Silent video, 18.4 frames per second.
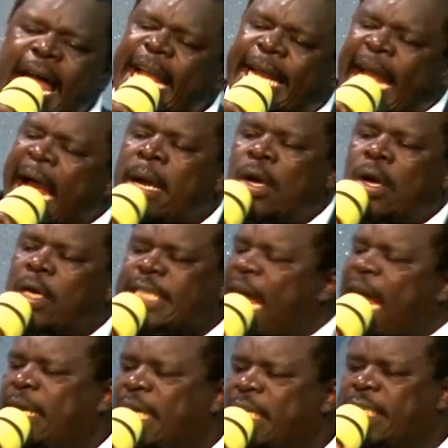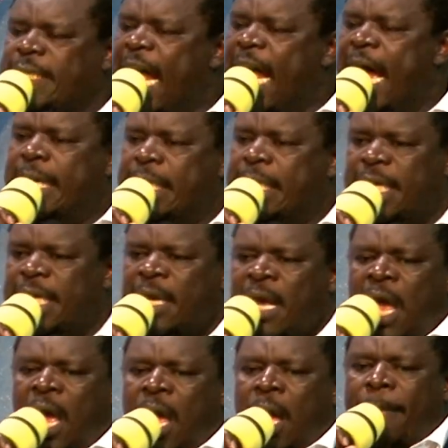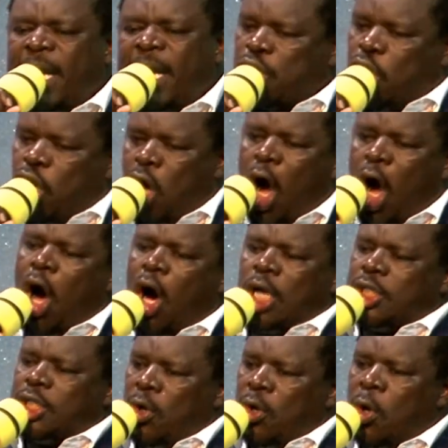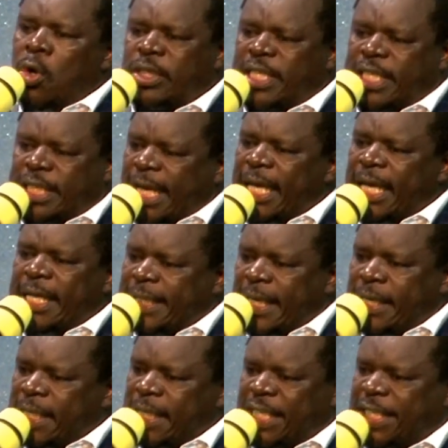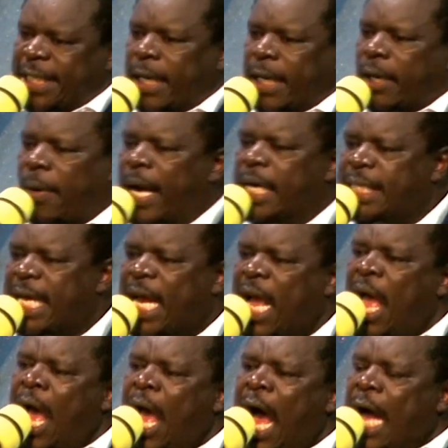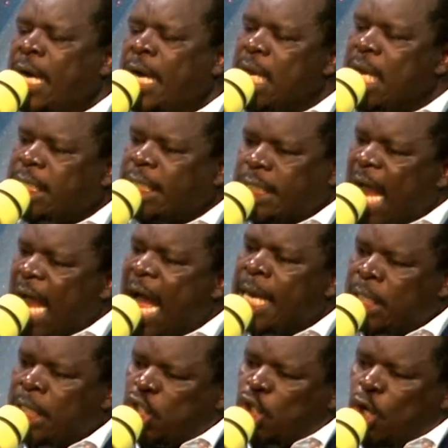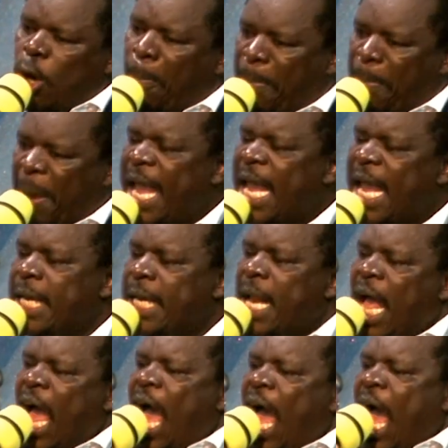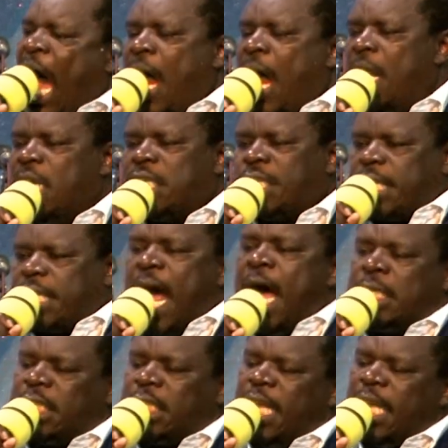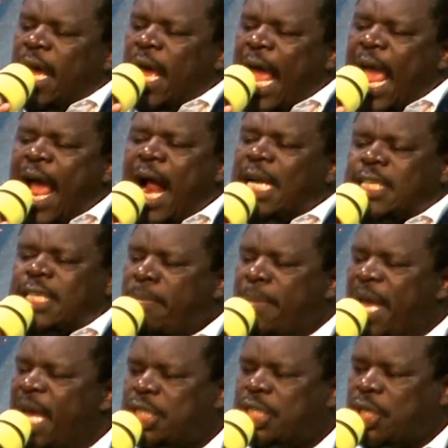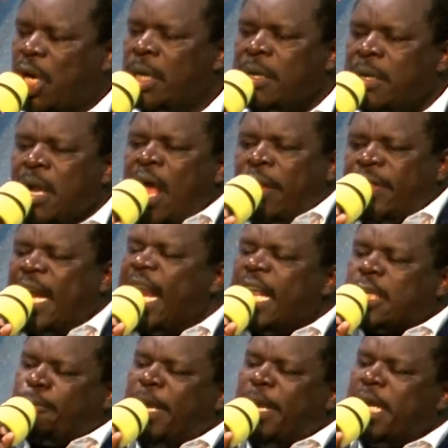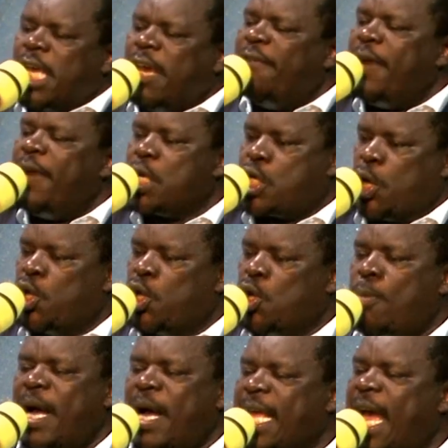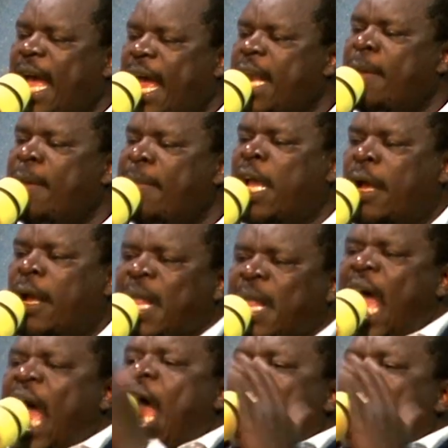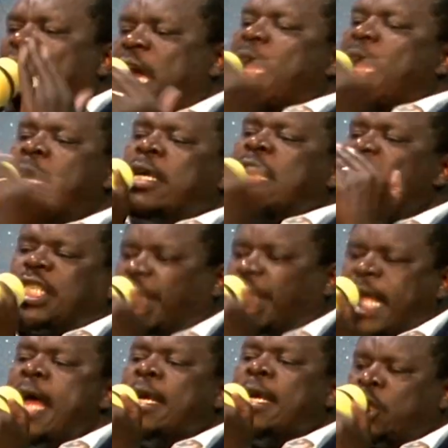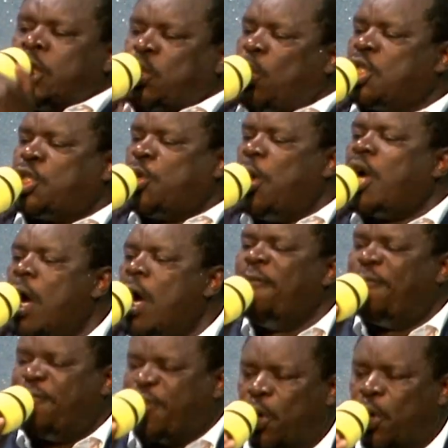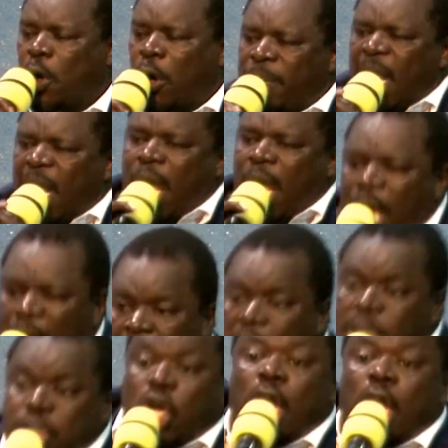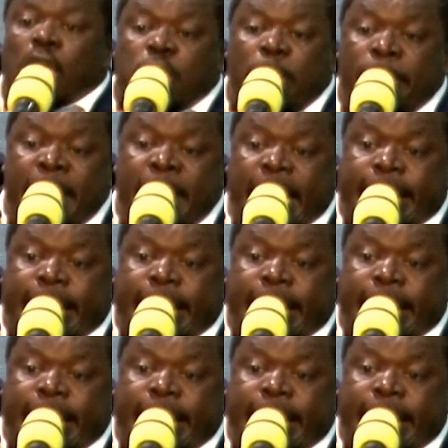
and I cannot understand. But God, who sees in secret, understands your pain, understands the ultimation that has been given to you by the enemy. He understands what you're going through. He's going to